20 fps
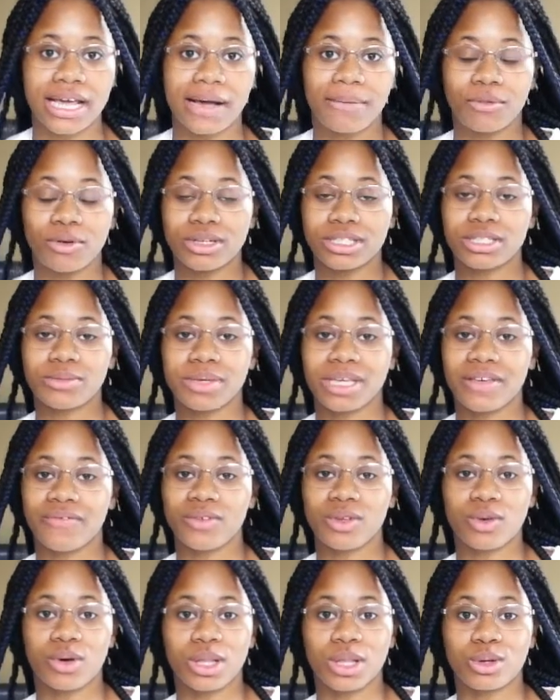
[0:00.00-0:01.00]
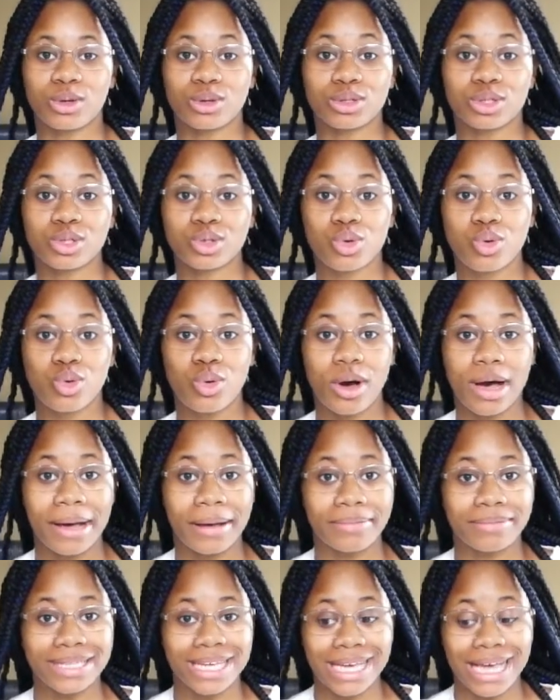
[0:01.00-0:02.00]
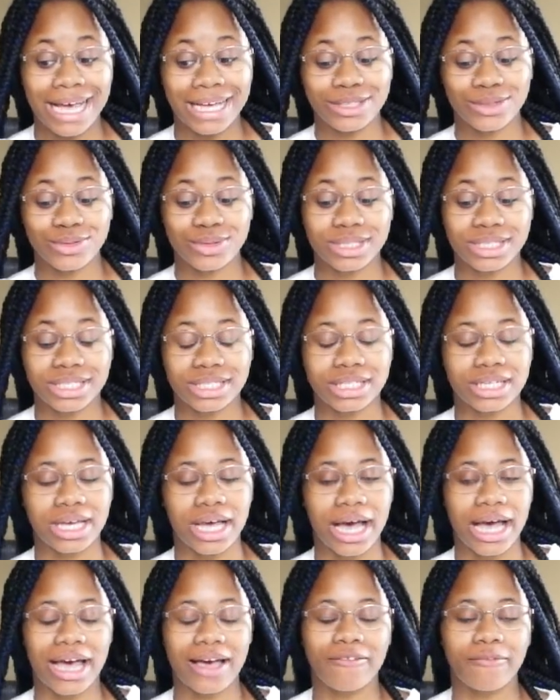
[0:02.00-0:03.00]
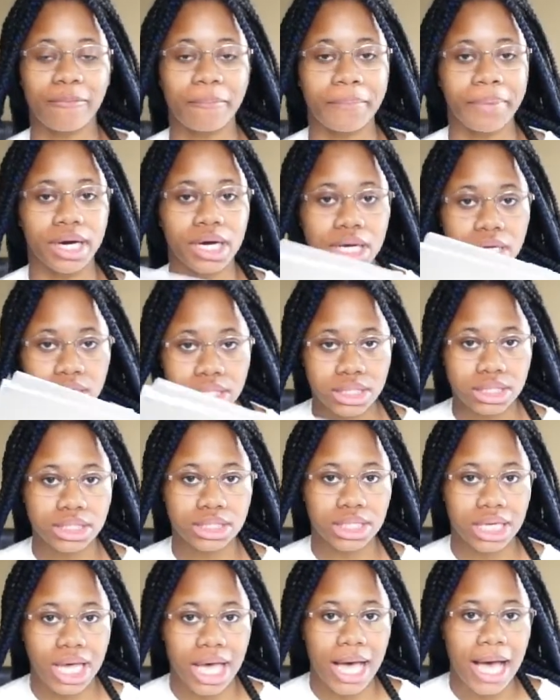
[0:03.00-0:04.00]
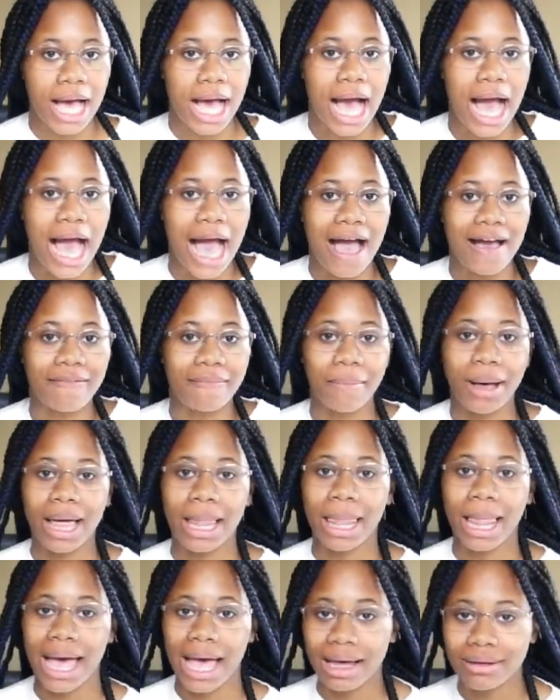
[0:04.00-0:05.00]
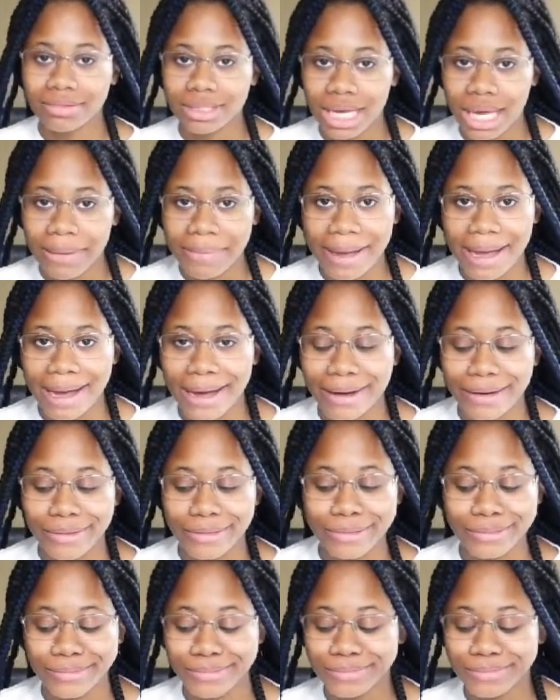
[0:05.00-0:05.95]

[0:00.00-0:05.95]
I'm going to be giving you a little school update. As you can see, I have books, I have my laptop out,